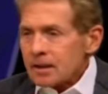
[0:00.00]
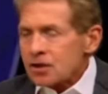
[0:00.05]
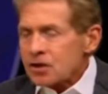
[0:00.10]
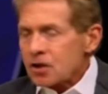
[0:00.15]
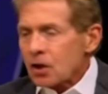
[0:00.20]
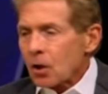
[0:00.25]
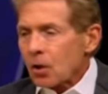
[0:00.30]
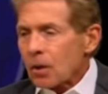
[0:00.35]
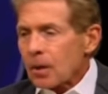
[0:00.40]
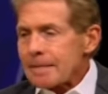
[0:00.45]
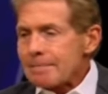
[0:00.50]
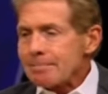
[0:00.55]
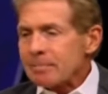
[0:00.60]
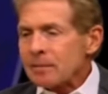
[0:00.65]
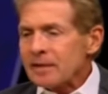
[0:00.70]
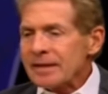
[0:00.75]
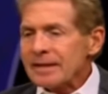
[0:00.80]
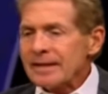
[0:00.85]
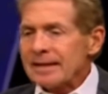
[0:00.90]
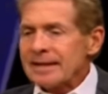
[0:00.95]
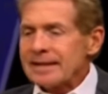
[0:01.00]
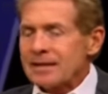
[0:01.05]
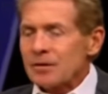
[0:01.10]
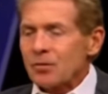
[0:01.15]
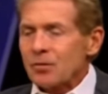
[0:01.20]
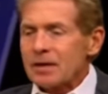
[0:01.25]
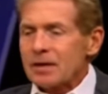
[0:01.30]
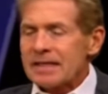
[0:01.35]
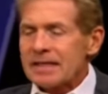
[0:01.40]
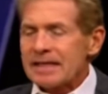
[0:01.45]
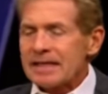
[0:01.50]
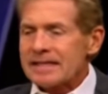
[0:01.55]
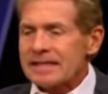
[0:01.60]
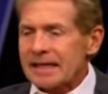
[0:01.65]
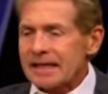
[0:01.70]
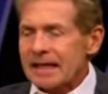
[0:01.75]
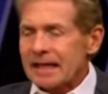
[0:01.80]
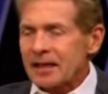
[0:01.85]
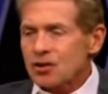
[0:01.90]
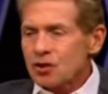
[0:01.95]
So was he
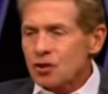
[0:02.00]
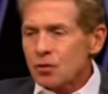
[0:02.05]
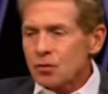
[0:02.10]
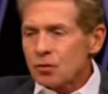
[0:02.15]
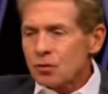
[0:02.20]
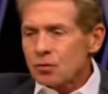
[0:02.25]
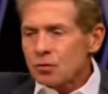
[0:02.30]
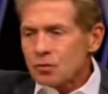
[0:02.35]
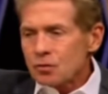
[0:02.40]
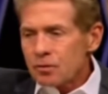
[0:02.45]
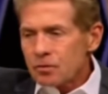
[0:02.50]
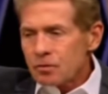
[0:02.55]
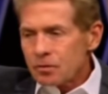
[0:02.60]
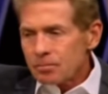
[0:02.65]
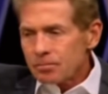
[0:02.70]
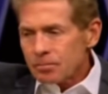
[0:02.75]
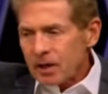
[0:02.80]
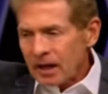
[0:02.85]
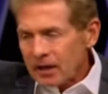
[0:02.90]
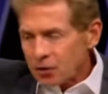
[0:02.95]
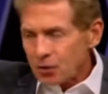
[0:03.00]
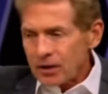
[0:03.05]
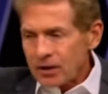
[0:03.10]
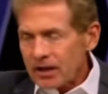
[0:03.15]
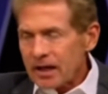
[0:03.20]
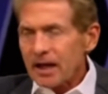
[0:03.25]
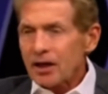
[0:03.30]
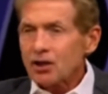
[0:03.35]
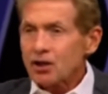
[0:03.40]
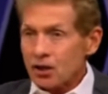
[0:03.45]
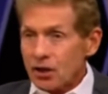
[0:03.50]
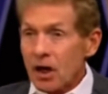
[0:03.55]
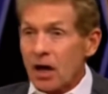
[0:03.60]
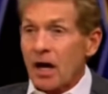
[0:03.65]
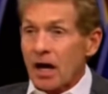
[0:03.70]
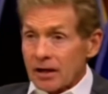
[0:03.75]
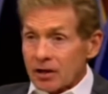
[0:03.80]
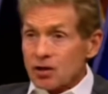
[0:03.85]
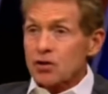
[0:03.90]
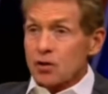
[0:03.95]
saying to Patriot Nation,
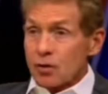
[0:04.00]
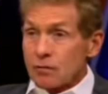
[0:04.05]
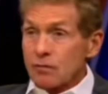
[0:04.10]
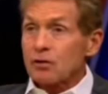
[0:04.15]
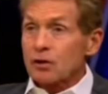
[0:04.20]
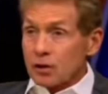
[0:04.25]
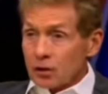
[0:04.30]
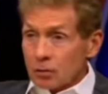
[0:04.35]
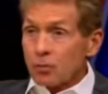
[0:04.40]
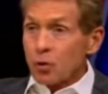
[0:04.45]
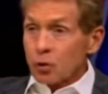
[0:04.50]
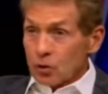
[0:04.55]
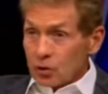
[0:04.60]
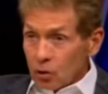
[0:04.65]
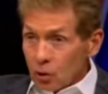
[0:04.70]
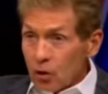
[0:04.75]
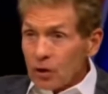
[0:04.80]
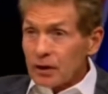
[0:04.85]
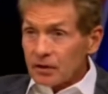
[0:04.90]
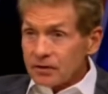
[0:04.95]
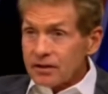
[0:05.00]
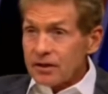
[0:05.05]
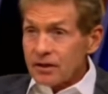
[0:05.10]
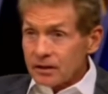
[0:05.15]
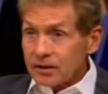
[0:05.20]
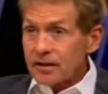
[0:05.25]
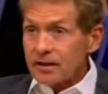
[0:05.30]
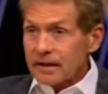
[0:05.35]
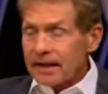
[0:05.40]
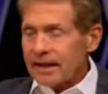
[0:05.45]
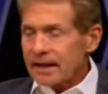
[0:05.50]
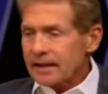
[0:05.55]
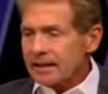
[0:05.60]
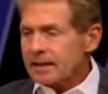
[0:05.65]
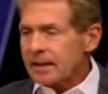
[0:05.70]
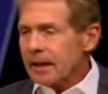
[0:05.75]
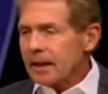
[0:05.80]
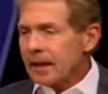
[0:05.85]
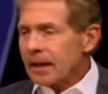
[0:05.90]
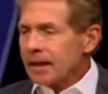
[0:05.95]
I deserve a little more loyalty than
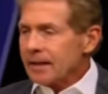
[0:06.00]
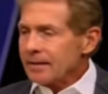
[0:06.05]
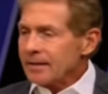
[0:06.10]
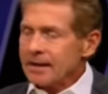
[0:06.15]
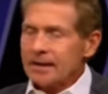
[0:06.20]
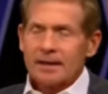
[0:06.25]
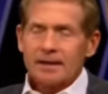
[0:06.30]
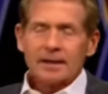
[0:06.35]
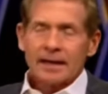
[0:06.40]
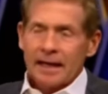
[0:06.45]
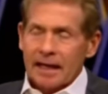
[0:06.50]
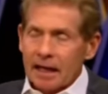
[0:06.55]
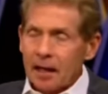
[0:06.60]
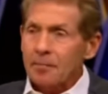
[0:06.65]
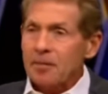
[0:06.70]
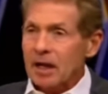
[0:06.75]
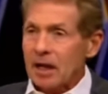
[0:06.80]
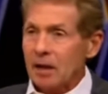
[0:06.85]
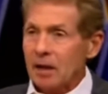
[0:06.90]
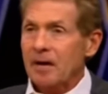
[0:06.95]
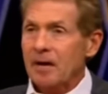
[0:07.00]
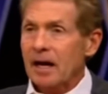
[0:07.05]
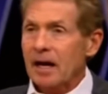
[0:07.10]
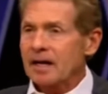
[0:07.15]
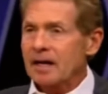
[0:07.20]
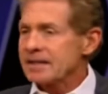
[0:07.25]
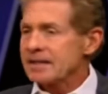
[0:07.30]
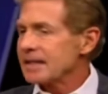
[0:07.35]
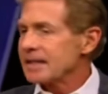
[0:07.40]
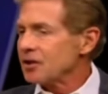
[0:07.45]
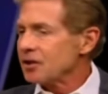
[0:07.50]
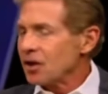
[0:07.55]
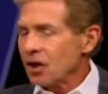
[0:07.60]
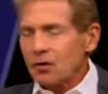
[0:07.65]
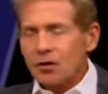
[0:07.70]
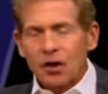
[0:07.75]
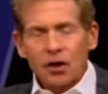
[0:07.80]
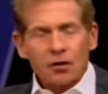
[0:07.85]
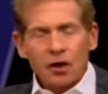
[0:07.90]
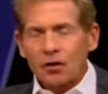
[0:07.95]
that? Then Cam came back and said, no.
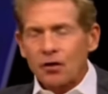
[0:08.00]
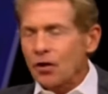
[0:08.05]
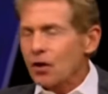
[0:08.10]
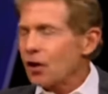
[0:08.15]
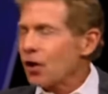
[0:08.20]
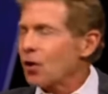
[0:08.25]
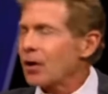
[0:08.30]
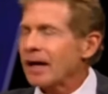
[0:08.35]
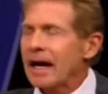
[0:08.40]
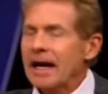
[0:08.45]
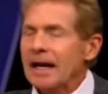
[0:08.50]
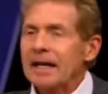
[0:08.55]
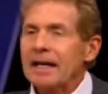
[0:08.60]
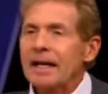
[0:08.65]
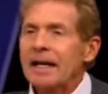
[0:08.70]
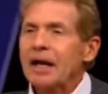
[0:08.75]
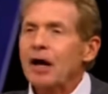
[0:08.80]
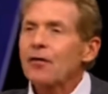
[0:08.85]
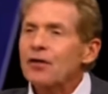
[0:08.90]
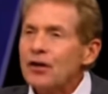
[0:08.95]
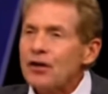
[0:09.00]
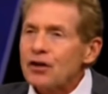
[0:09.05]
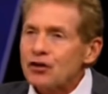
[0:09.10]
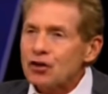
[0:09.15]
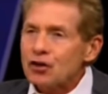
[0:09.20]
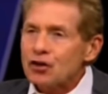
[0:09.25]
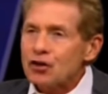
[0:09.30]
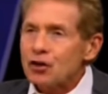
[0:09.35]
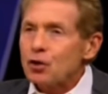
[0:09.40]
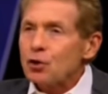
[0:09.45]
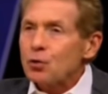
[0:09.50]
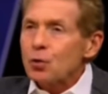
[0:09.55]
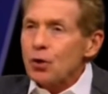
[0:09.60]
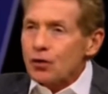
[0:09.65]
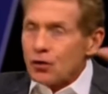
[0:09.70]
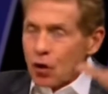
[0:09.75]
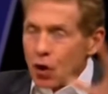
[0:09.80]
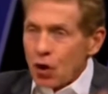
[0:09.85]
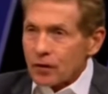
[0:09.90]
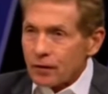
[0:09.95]
It had nothing to do
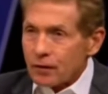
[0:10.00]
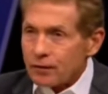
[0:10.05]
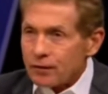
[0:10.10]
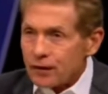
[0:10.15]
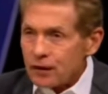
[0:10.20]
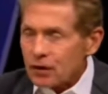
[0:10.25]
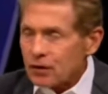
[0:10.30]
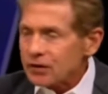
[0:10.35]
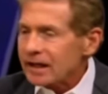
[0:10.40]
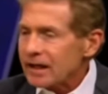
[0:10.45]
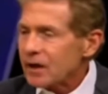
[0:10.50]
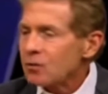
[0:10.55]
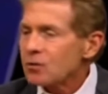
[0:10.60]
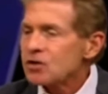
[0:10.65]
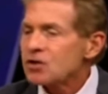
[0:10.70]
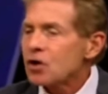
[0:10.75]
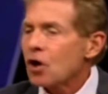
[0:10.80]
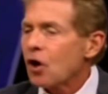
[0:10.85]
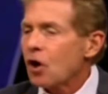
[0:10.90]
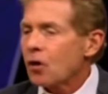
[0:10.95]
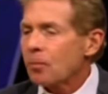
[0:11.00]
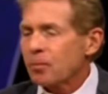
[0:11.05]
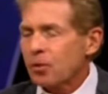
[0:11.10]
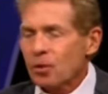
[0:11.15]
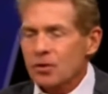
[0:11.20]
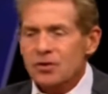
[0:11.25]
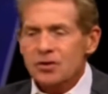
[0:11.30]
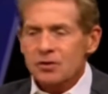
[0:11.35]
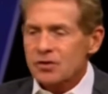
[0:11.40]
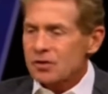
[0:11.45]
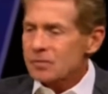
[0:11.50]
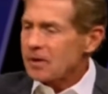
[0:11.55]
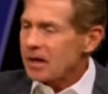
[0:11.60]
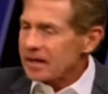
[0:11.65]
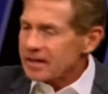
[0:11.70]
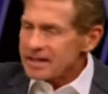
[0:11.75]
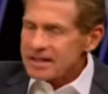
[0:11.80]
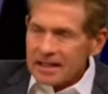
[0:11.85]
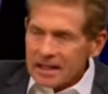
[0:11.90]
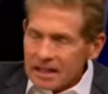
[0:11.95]
with on the field. It was all personal. It was
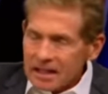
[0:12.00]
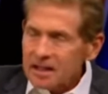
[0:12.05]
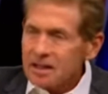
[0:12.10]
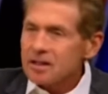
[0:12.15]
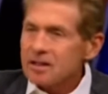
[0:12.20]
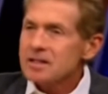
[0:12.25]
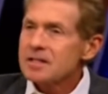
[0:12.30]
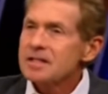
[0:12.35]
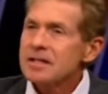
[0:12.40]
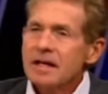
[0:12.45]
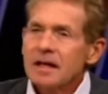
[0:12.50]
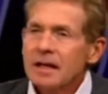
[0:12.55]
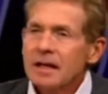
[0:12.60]
about his kids,